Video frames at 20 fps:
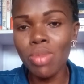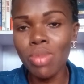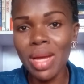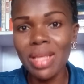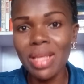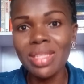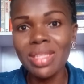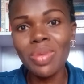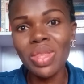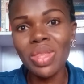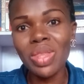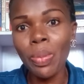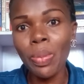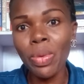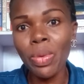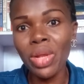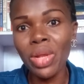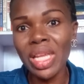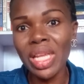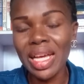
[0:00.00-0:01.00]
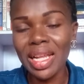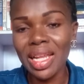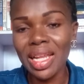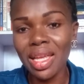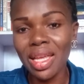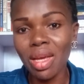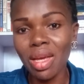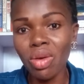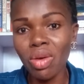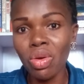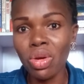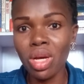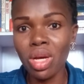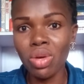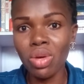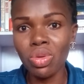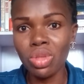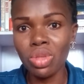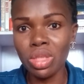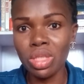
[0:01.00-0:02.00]
is metabolically
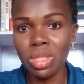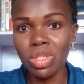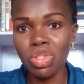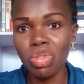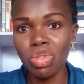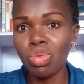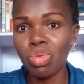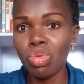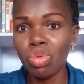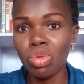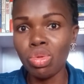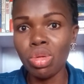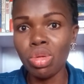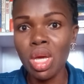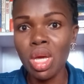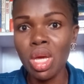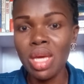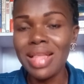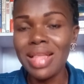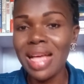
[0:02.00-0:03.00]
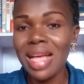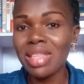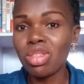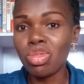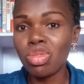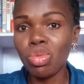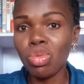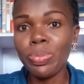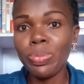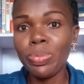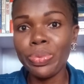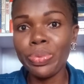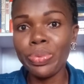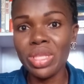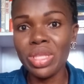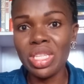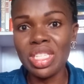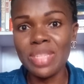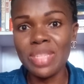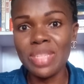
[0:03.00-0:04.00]
unhealthy, that could
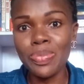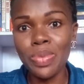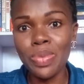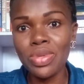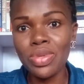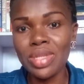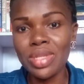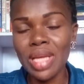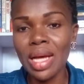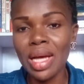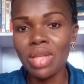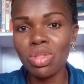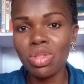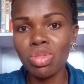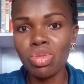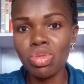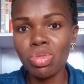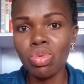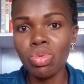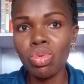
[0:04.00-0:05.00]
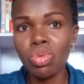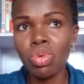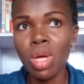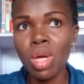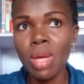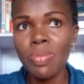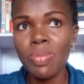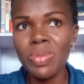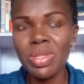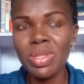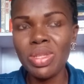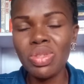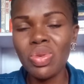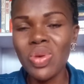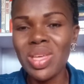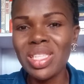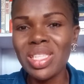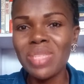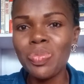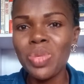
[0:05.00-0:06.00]
predispose her to
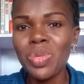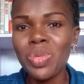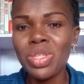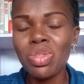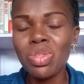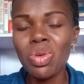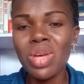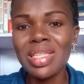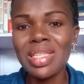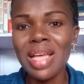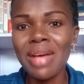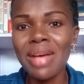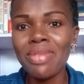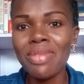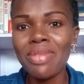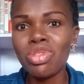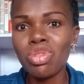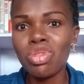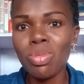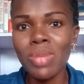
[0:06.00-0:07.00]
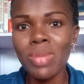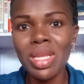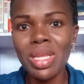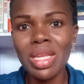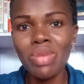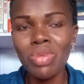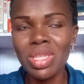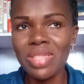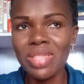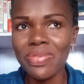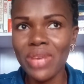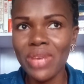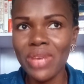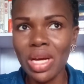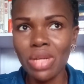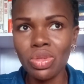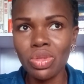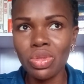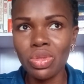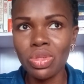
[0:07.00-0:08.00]
PCOS. PCOS have so many risk
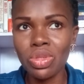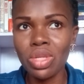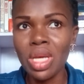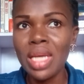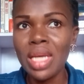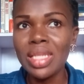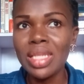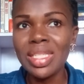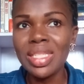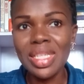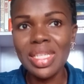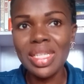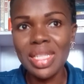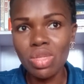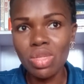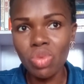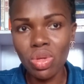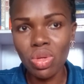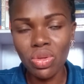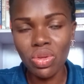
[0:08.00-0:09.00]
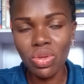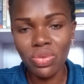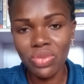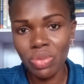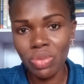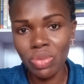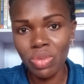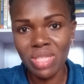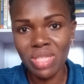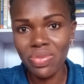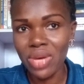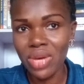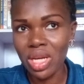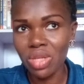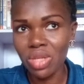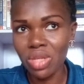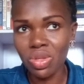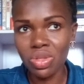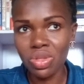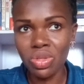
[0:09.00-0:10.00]
factors. Gene is one of the risk
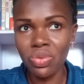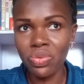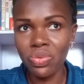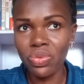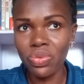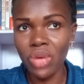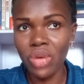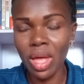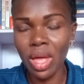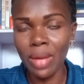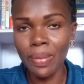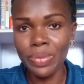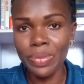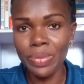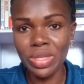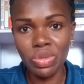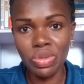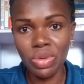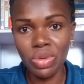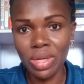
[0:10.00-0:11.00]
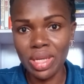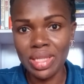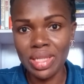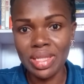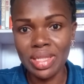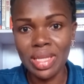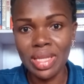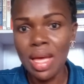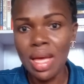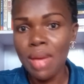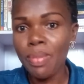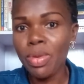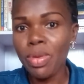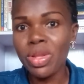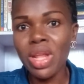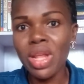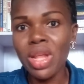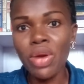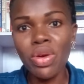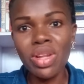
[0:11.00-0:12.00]
factors of PCOS, but
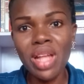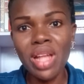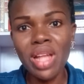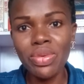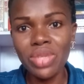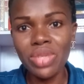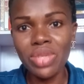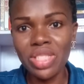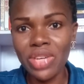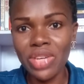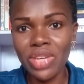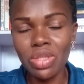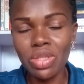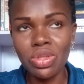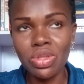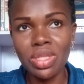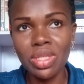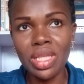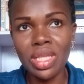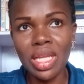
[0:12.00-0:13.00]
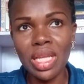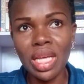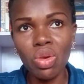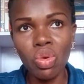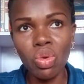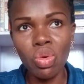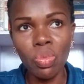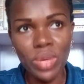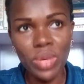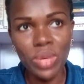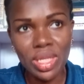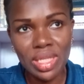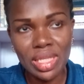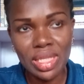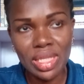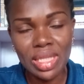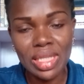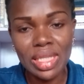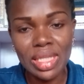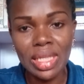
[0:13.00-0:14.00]
there are other risk factors like
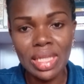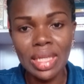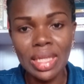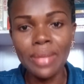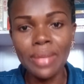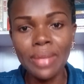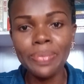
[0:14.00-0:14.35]
obesity,